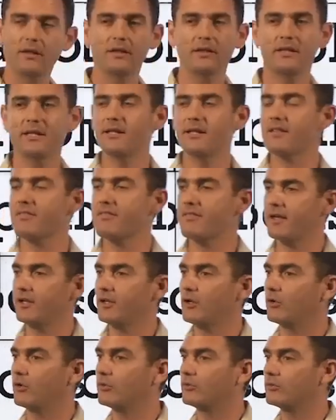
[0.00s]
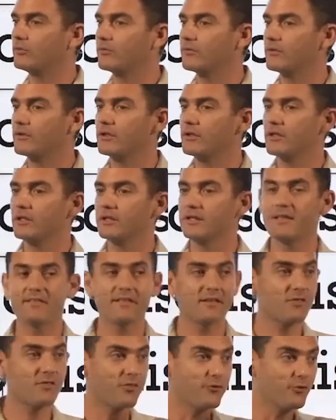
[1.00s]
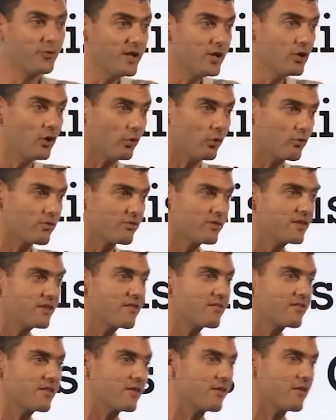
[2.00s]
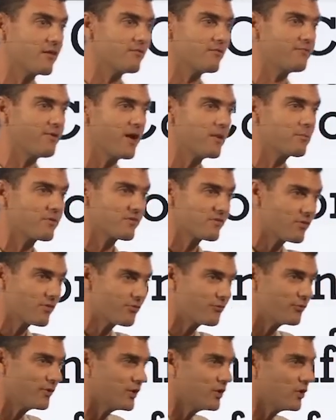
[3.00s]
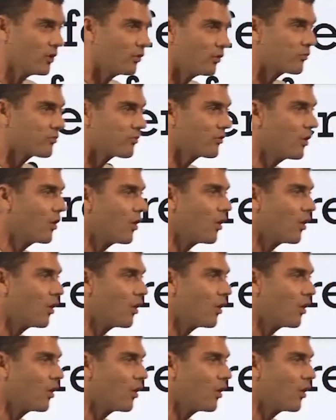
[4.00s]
didn't say no. They said three no's. This is the famous three no's